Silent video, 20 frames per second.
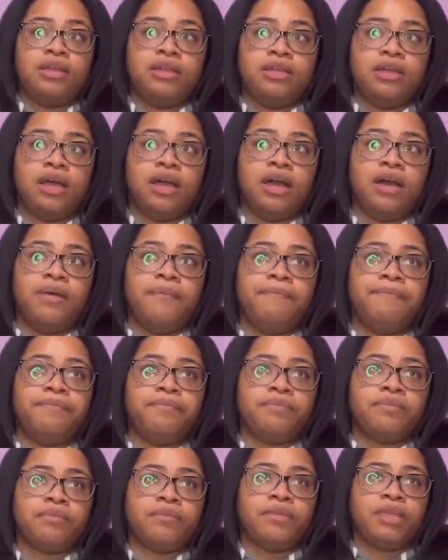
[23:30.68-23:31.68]
And
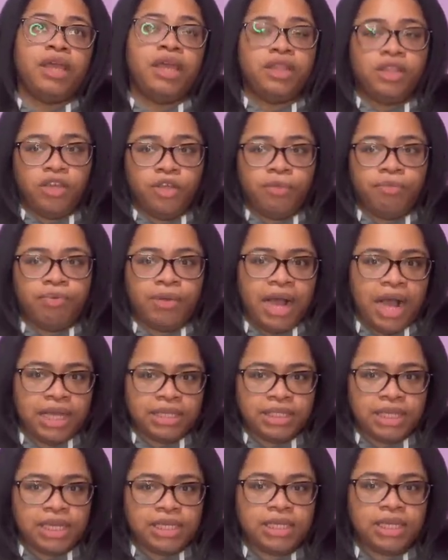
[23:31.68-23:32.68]
they're
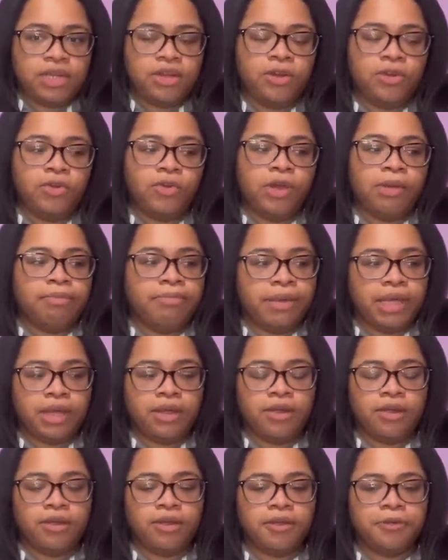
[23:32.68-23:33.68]
processing, and they're doing
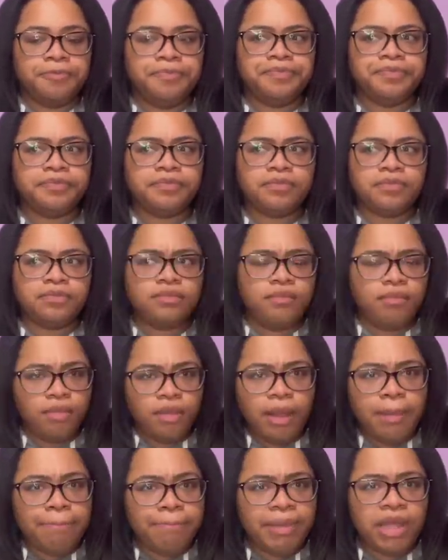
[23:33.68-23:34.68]
bigger
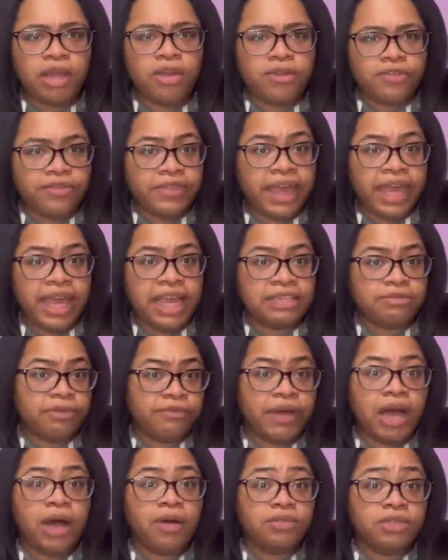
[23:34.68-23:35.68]
things
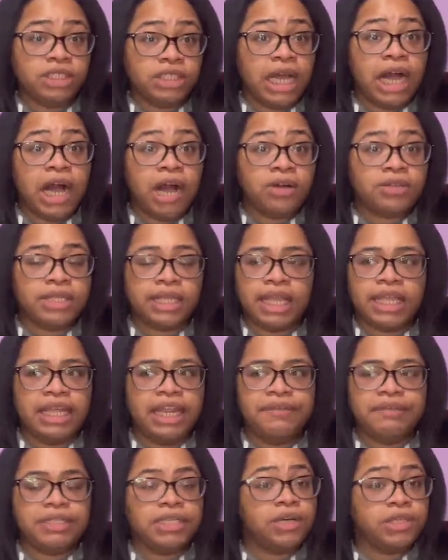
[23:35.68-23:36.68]
without Giles. Like, they didn't
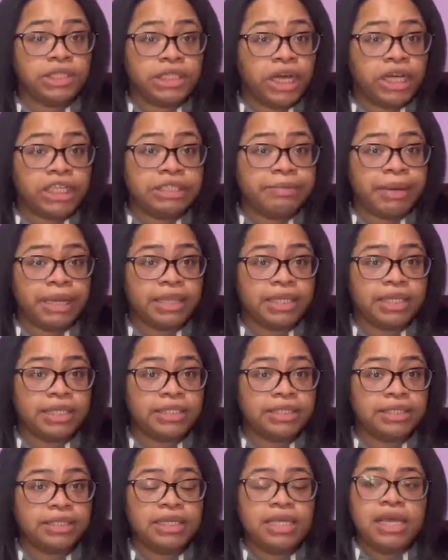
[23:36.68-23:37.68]
even tell Giles about
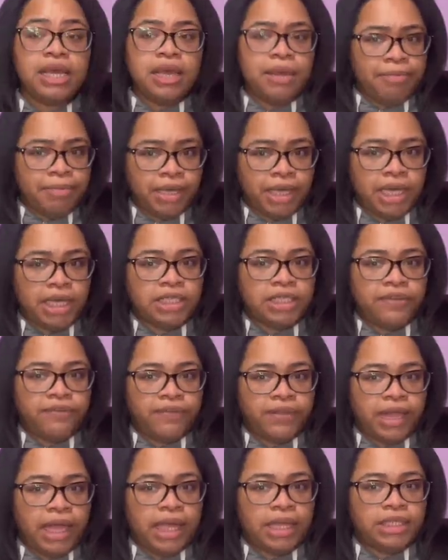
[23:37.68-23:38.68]
this because I
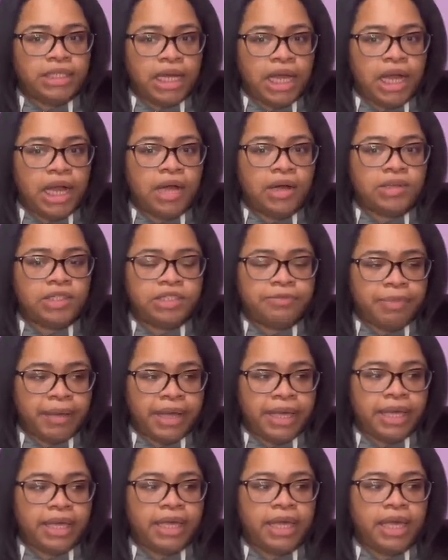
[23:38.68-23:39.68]
feel like Giles,
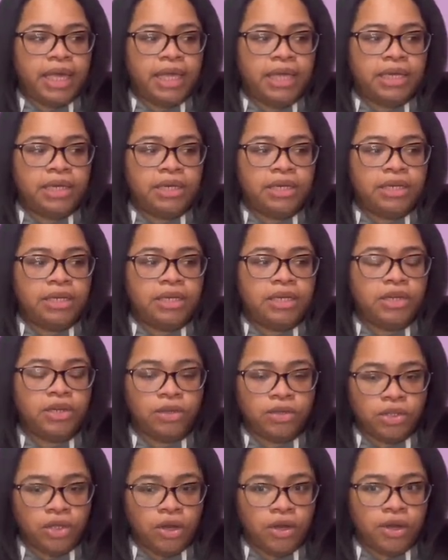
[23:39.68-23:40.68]
Spike, and
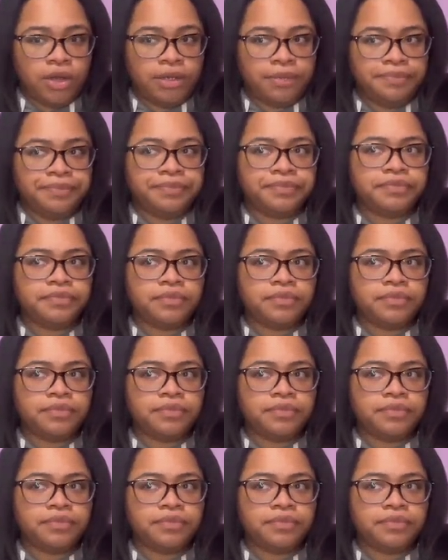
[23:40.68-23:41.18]
Dawn,